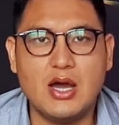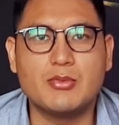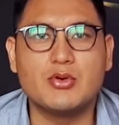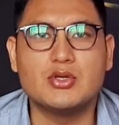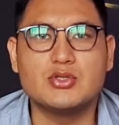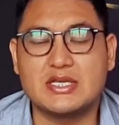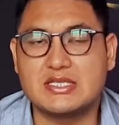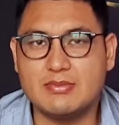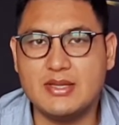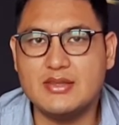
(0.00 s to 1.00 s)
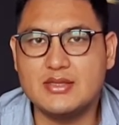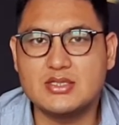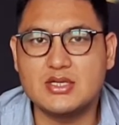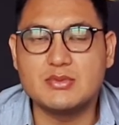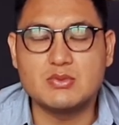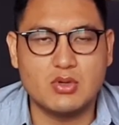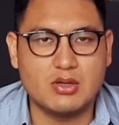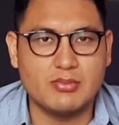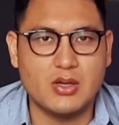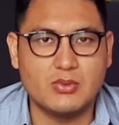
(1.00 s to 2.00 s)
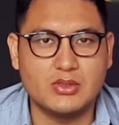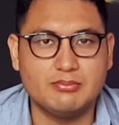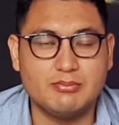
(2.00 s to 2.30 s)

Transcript: I'm going to explain the terms one by one.